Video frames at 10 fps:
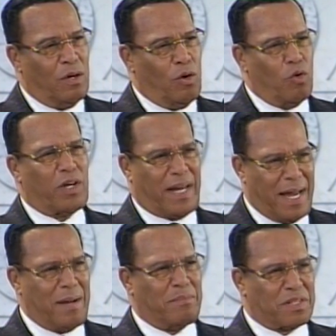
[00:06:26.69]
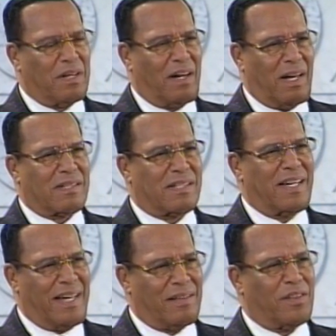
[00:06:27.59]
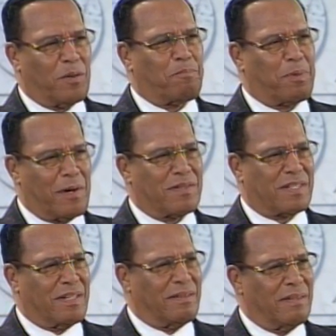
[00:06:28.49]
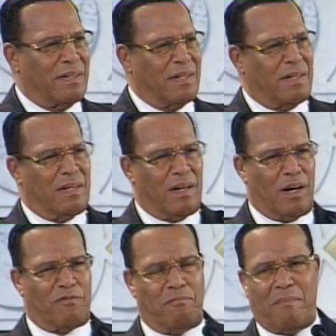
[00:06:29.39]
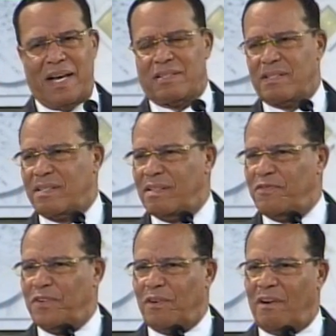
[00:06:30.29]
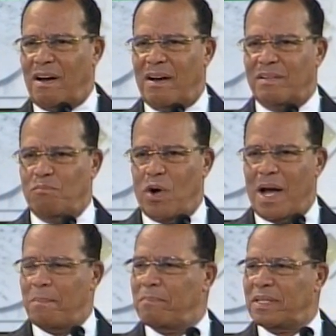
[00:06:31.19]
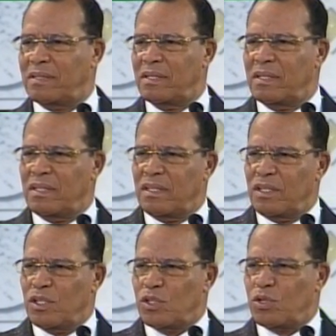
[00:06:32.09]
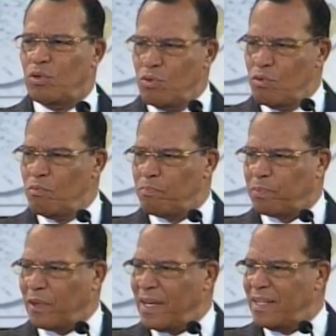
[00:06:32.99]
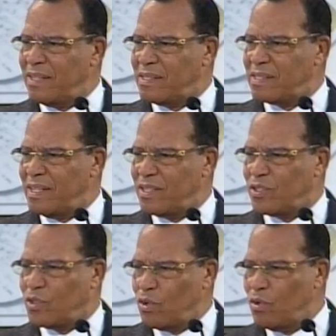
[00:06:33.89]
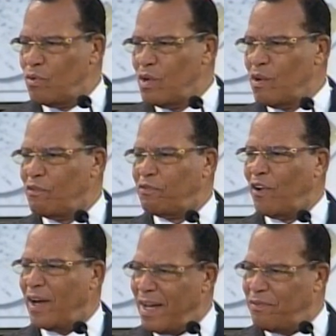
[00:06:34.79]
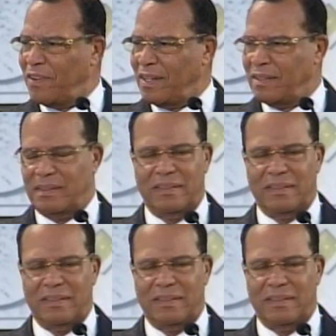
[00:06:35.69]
who came to us in the person of Master Farad Muhammad, to whom praise is due forever.